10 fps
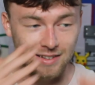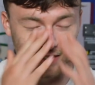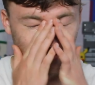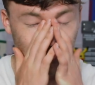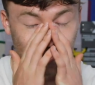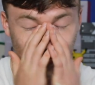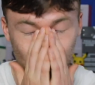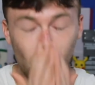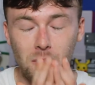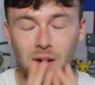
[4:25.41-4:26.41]
There's
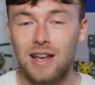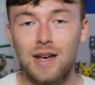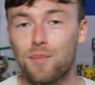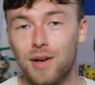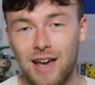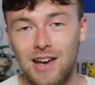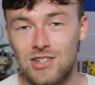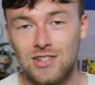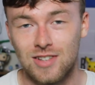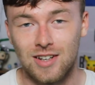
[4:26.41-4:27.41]
so many
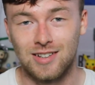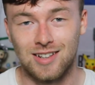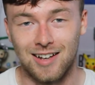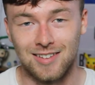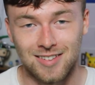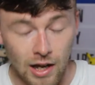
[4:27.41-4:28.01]
implications to this, lads.